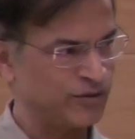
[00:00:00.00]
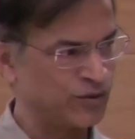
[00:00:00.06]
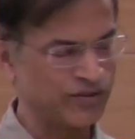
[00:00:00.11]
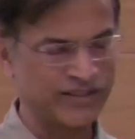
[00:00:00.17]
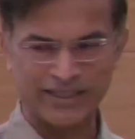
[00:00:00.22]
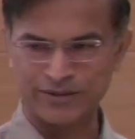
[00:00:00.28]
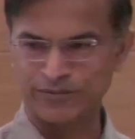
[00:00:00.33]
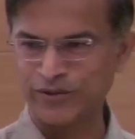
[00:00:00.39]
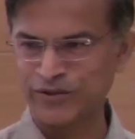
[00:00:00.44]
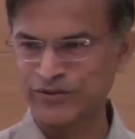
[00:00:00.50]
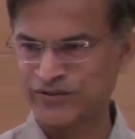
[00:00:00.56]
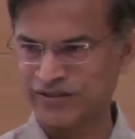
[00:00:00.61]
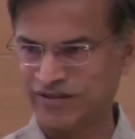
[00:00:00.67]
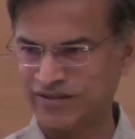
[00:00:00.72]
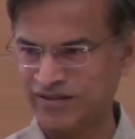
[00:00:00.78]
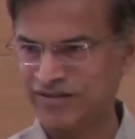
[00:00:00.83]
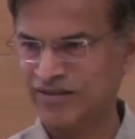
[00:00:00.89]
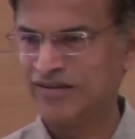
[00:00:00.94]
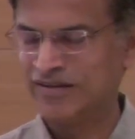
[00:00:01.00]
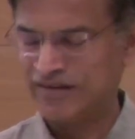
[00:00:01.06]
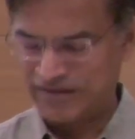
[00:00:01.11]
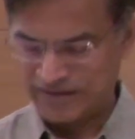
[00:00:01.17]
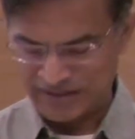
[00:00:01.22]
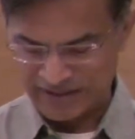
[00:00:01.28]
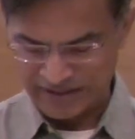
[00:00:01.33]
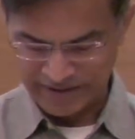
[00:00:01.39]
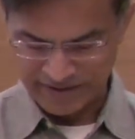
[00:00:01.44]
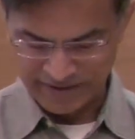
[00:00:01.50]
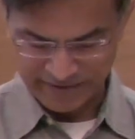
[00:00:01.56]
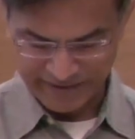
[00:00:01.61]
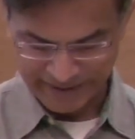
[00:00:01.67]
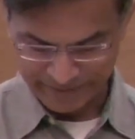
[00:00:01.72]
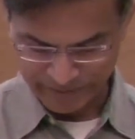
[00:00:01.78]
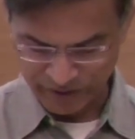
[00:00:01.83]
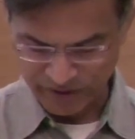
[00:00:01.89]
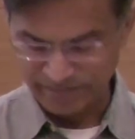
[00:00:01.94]
So that was
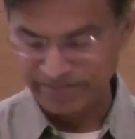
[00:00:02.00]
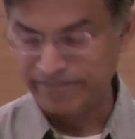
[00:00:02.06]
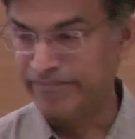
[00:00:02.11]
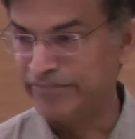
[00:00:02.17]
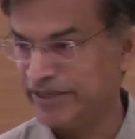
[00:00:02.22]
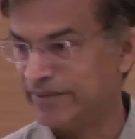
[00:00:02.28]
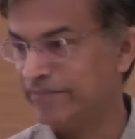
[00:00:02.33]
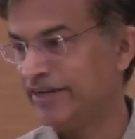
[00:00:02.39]
the